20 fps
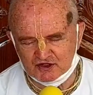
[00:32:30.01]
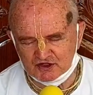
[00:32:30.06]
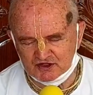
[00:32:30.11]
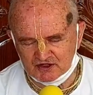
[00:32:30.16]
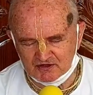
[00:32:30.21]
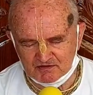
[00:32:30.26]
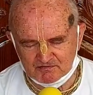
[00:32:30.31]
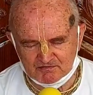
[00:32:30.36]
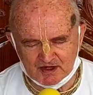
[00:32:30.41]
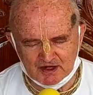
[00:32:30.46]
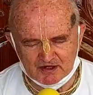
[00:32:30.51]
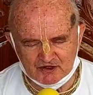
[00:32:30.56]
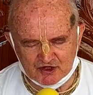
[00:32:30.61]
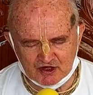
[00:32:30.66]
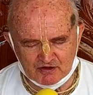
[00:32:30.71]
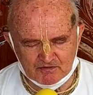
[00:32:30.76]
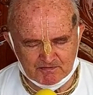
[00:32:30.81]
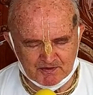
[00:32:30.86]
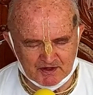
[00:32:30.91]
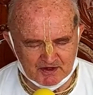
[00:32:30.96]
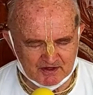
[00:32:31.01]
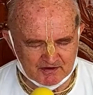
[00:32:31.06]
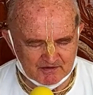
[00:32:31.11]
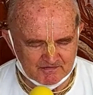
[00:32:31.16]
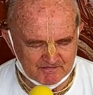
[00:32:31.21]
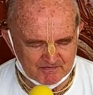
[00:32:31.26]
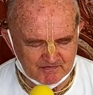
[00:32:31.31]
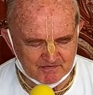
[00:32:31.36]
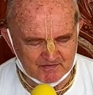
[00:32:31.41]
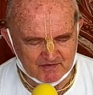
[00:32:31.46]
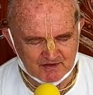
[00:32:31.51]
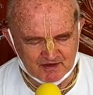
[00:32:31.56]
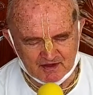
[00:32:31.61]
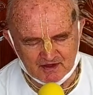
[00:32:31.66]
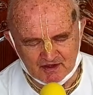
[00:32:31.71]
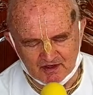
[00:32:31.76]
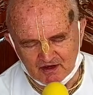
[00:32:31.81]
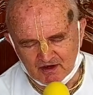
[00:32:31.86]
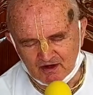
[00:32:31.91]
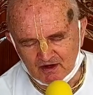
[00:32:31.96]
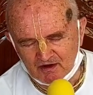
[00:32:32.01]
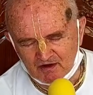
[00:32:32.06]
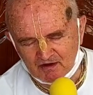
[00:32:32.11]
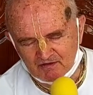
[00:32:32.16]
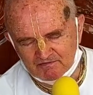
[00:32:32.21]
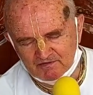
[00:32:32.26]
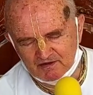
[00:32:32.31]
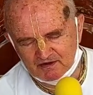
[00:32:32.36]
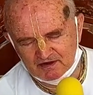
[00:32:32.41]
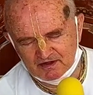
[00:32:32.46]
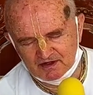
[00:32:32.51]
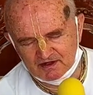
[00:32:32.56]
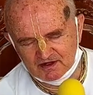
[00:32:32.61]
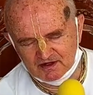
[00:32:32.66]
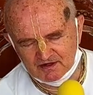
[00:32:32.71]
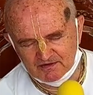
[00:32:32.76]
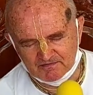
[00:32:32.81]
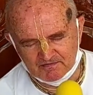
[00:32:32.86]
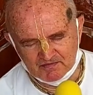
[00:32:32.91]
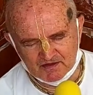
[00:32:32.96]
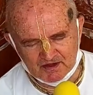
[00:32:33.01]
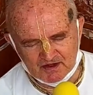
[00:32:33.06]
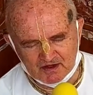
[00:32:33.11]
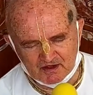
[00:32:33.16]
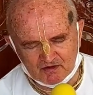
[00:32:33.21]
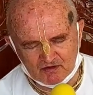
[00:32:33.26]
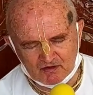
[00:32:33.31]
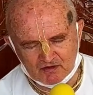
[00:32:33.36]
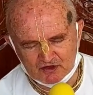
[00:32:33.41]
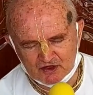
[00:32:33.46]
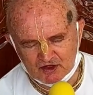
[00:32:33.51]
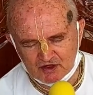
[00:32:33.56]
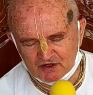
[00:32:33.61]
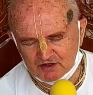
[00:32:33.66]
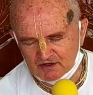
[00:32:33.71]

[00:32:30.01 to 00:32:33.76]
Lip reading: by jumping over the ocean,